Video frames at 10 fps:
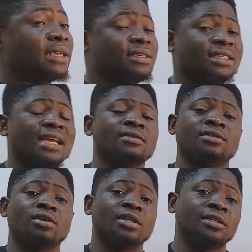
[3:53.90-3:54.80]
as a science,
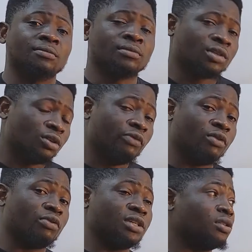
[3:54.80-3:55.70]
study, look
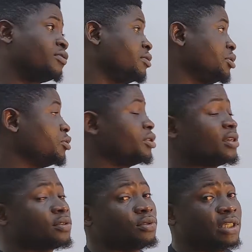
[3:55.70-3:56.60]
for questions from the
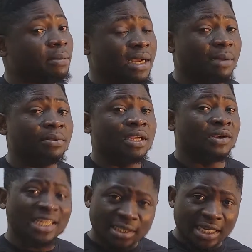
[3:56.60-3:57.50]
O3 School JAMB app.
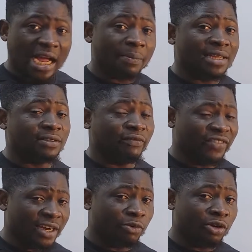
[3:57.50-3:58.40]
The app has a
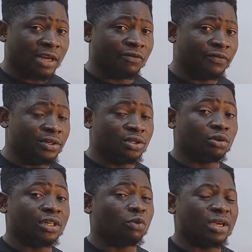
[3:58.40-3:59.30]
very wonderful feature,
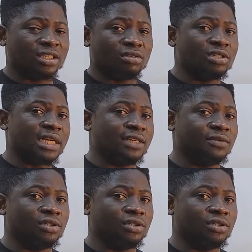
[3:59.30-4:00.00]
the question search